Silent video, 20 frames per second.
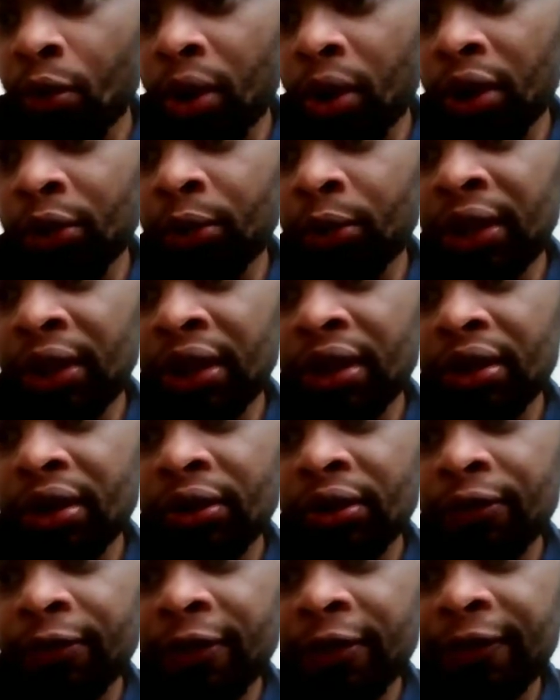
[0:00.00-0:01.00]
one week,
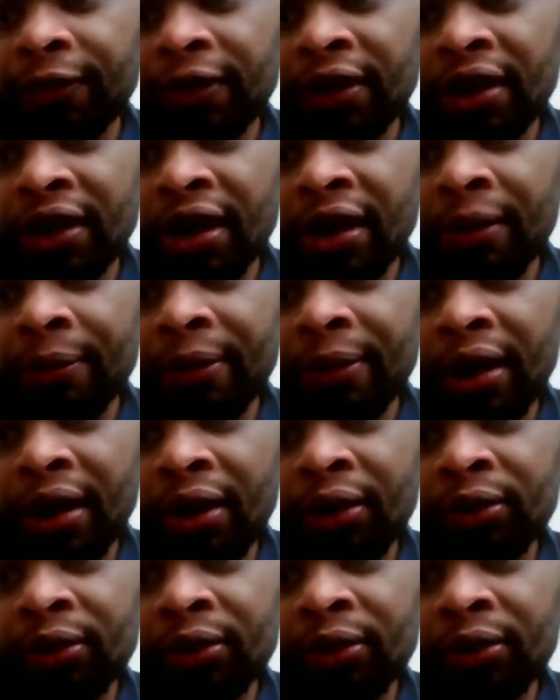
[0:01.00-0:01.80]
£59,